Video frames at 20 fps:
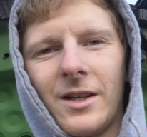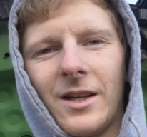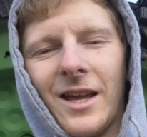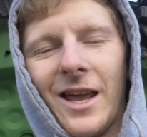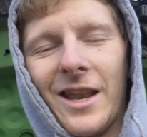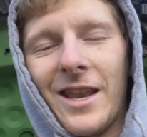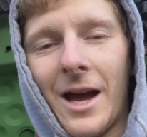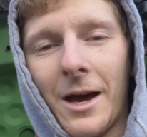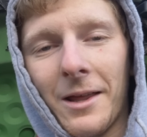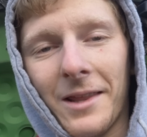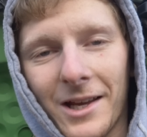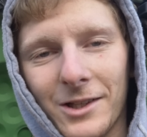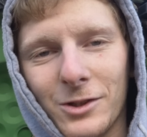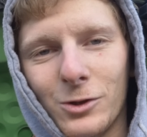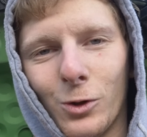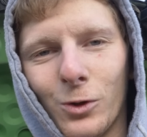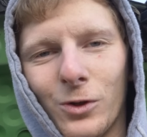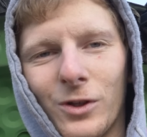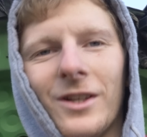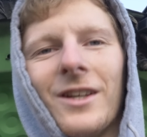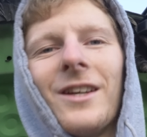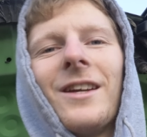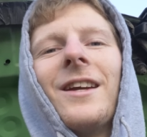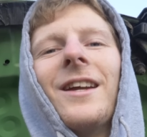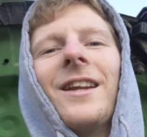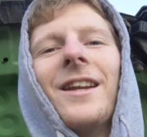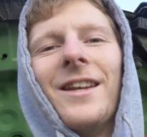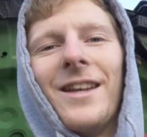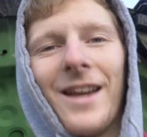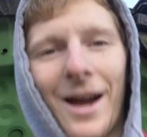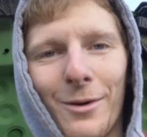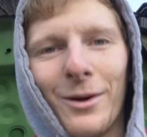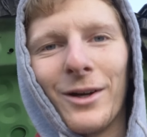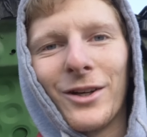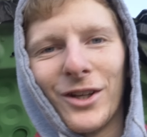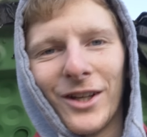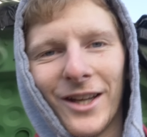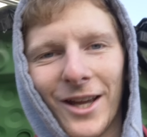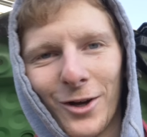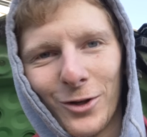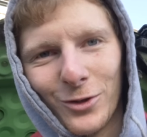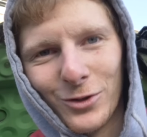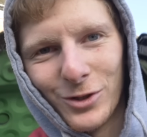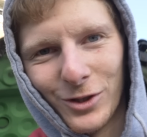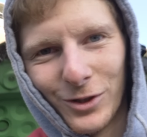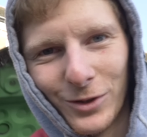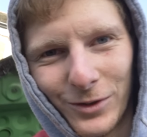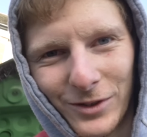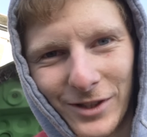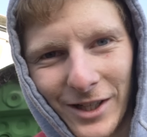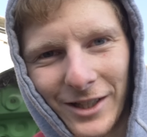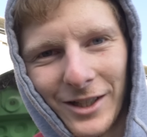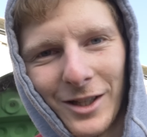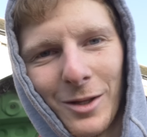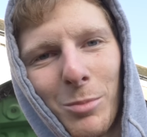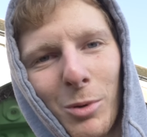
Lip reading: And now that's done, now I can get on to taking the